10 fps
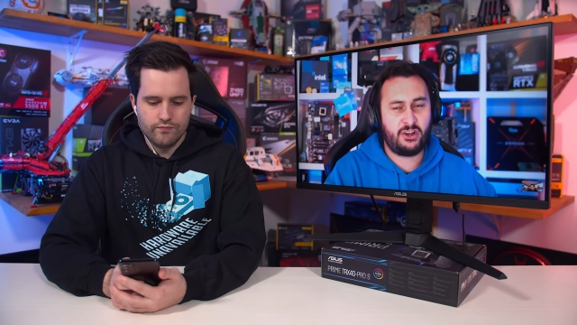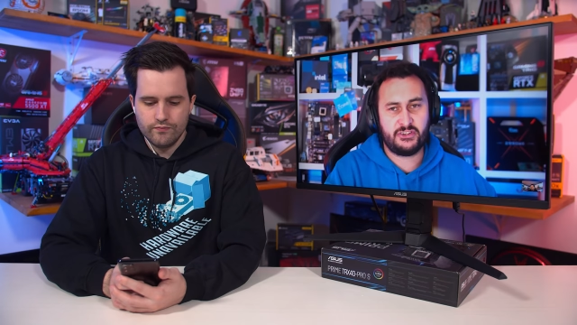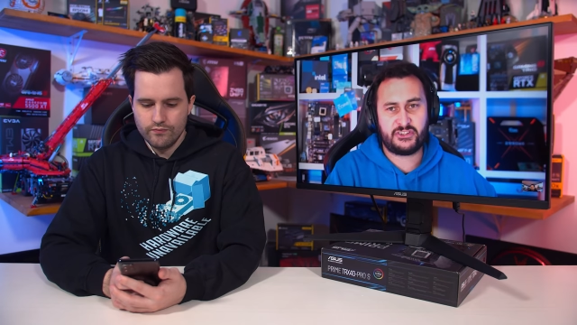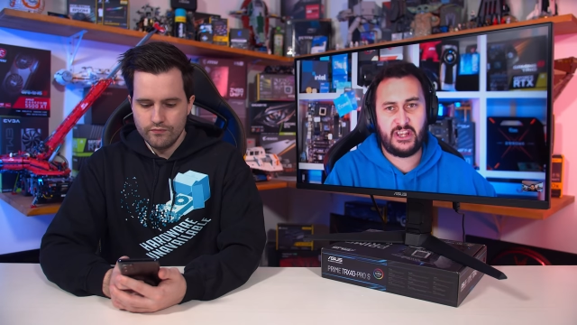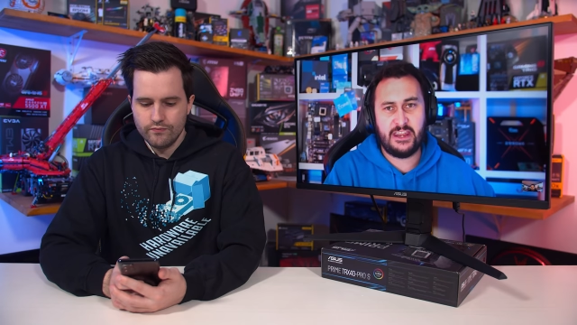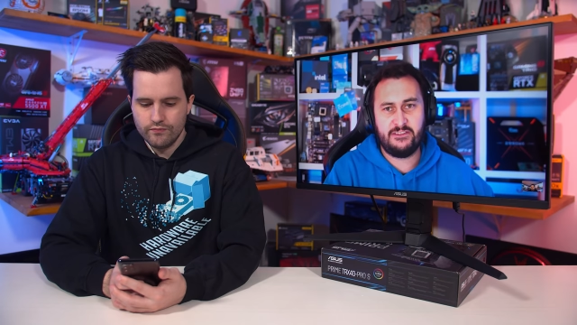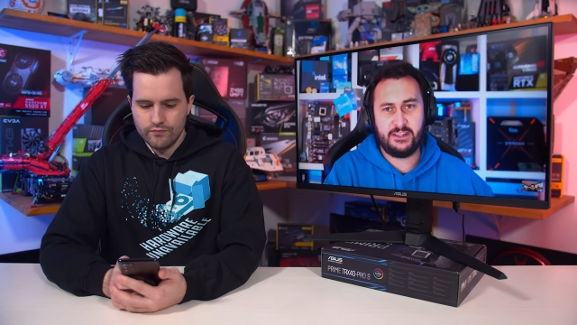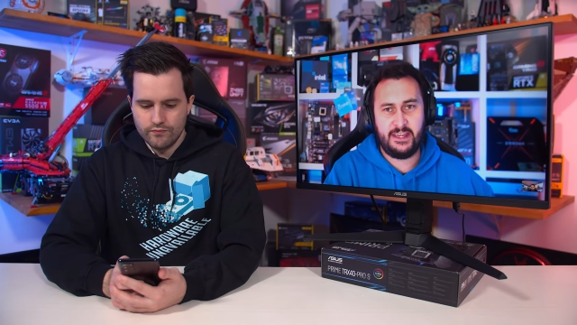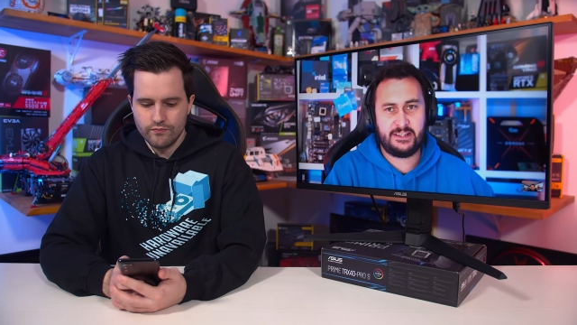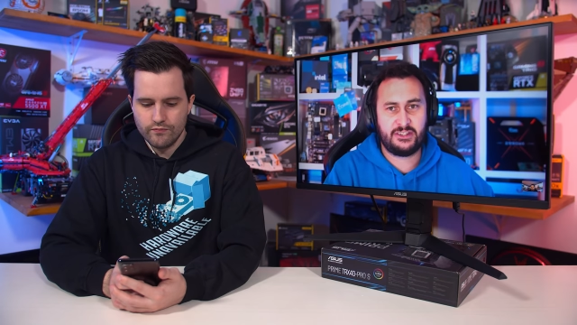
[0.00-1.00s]
Speaker 1: a cost
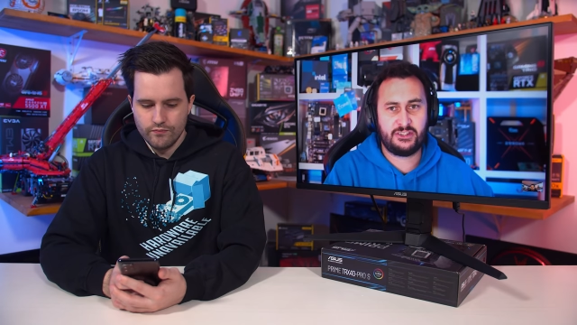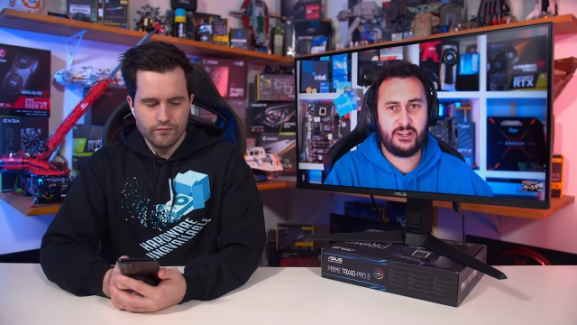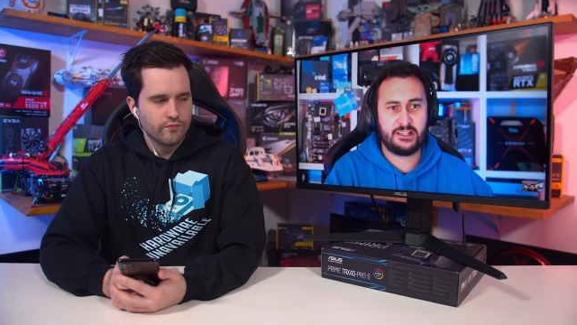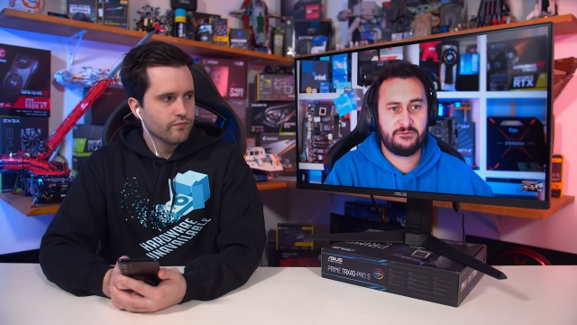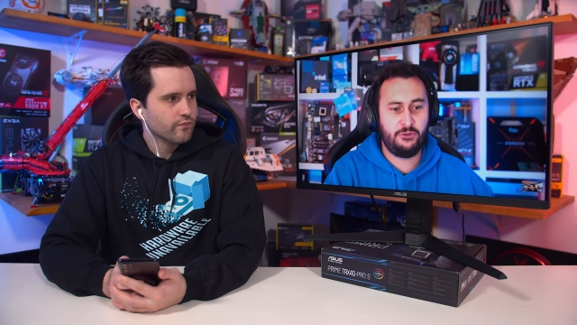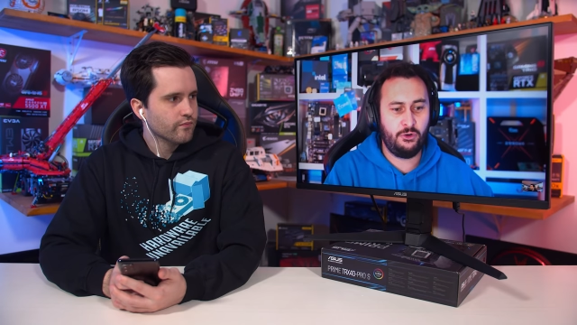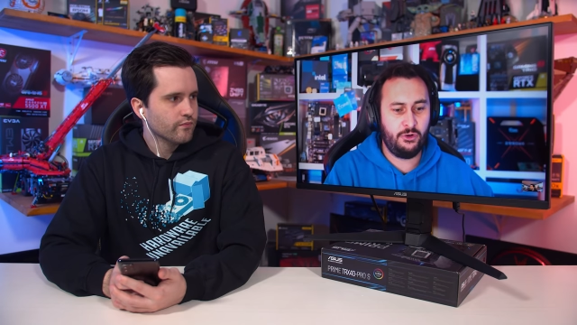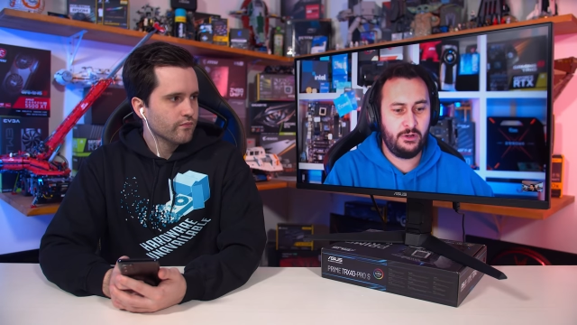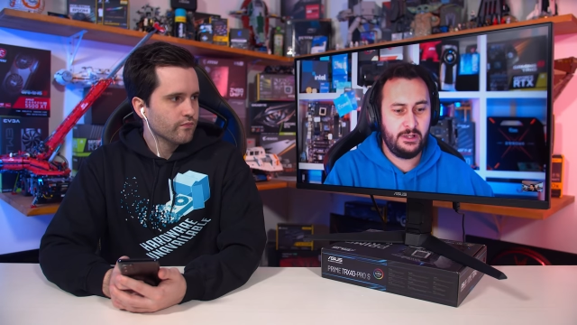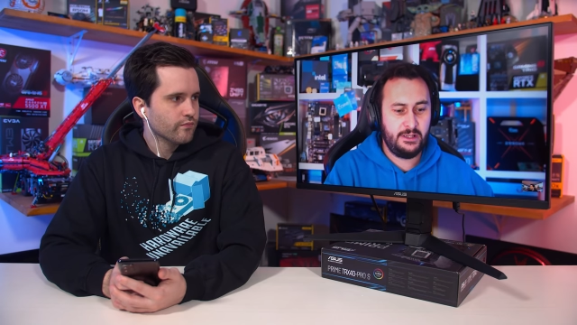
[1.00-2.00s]
saving exercise
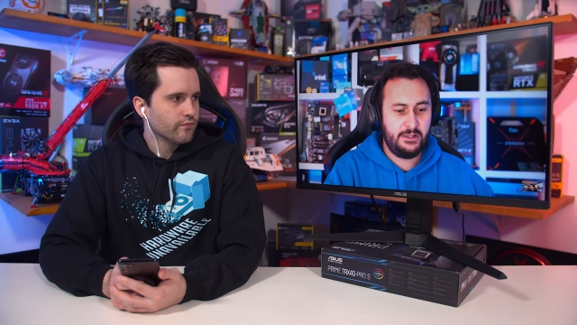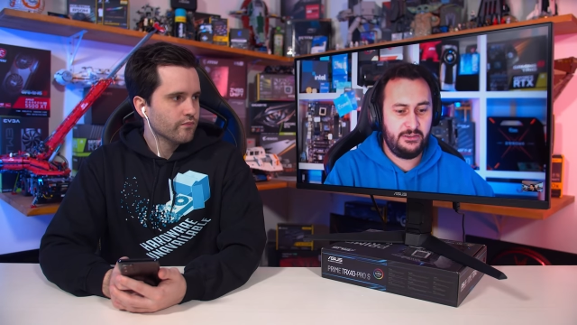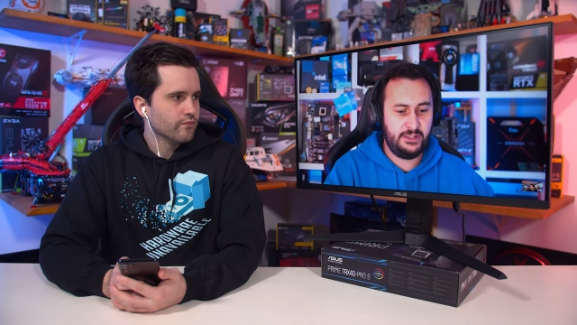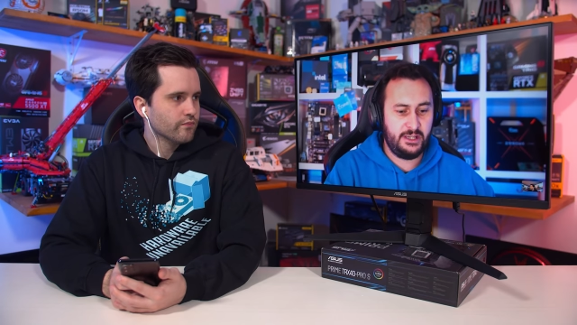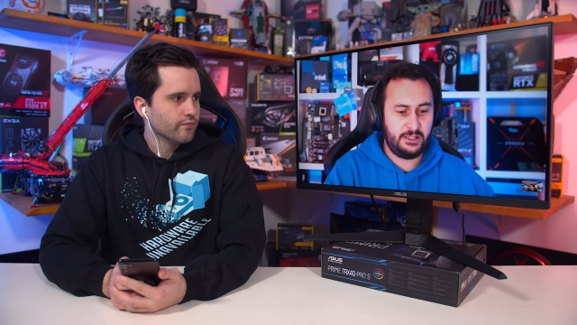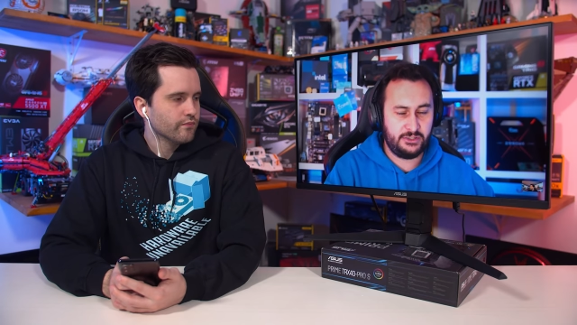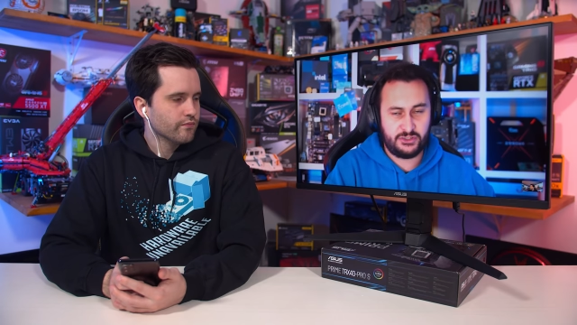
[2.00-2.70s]
for the uh,